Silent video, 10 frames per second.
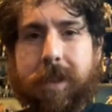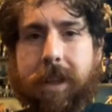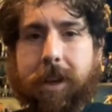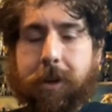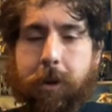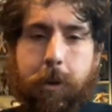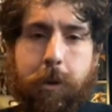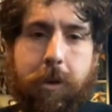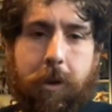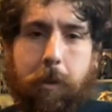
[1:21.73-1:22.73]
I do.
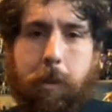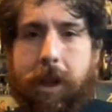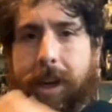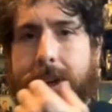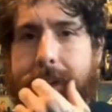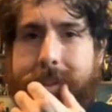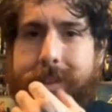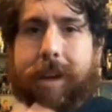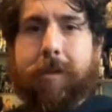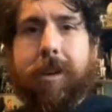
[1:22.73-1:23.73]
So the planet is
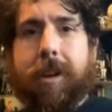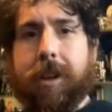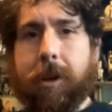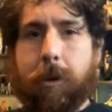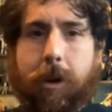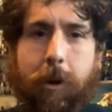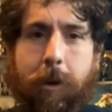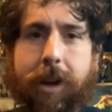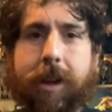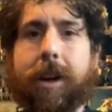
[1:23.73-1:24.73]
definitely
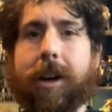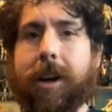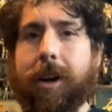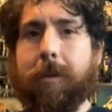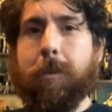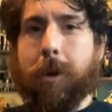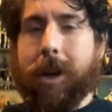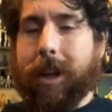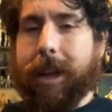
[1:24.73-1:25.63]
growing. We got a